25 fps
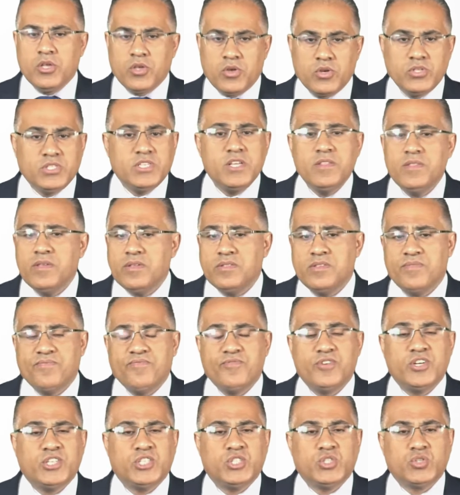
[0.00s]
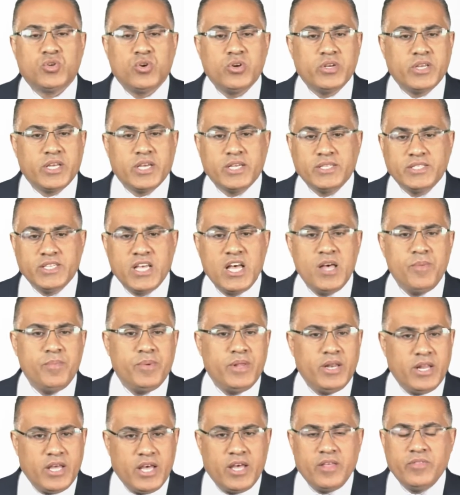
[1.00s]
Consider the first wrong
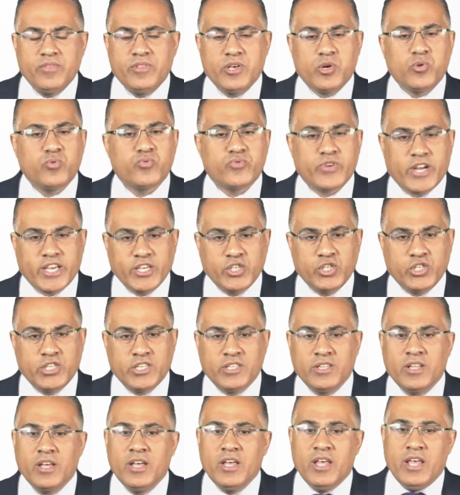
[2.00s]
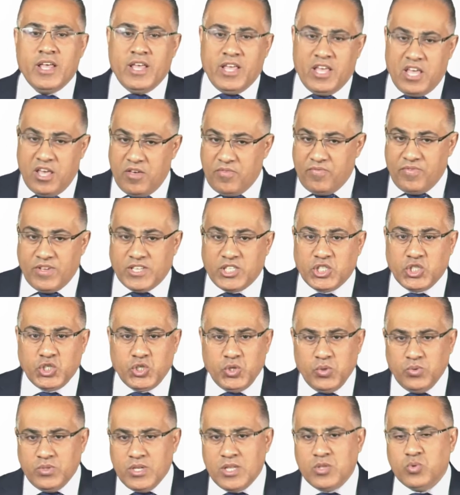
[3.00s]
example and the correction. If a
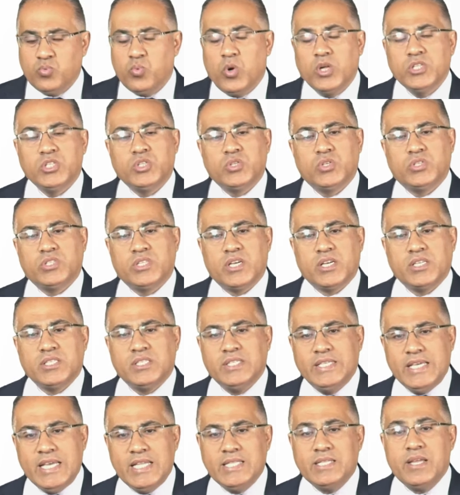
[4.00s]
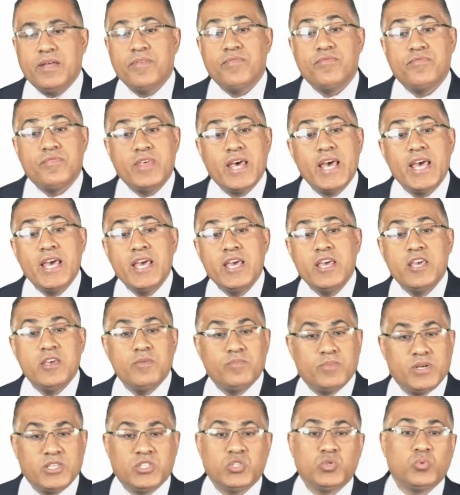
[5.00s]
student wants to succeed, they
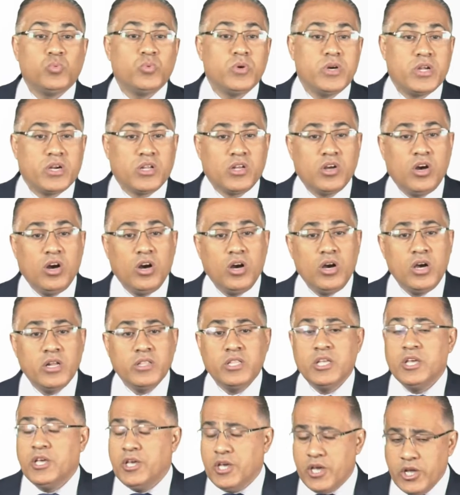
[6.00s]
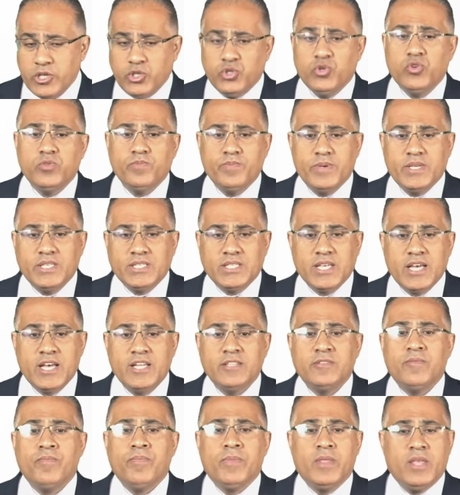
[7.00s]
must work hard. It should be
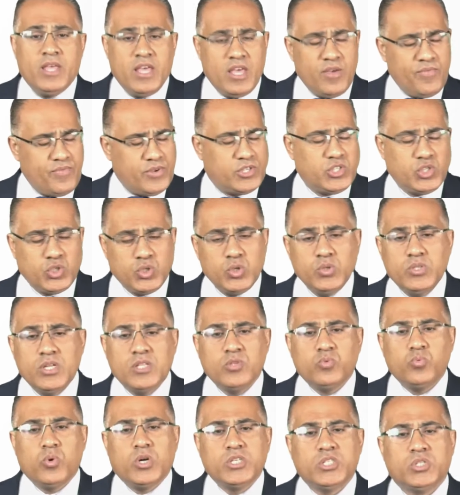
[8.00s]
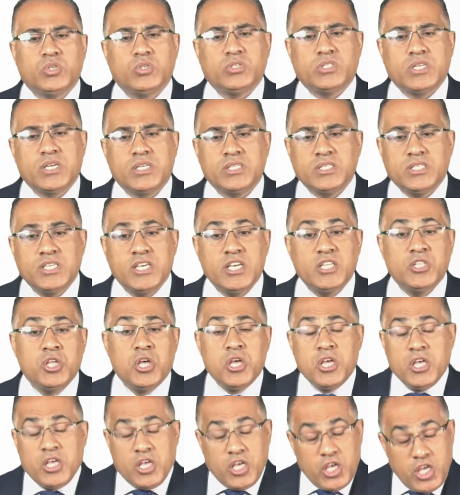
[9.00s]
said, if a student wants to
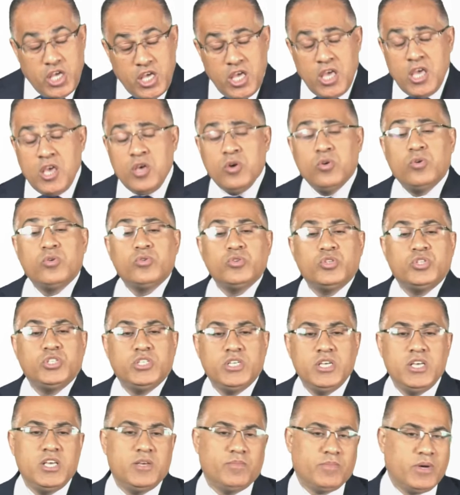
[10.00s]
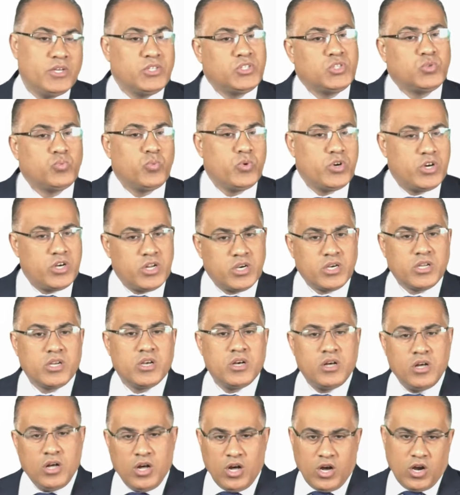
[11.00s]
succeed, he or she must work
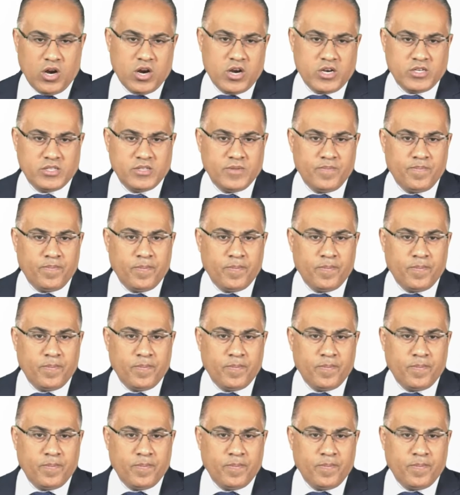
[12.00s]
hard.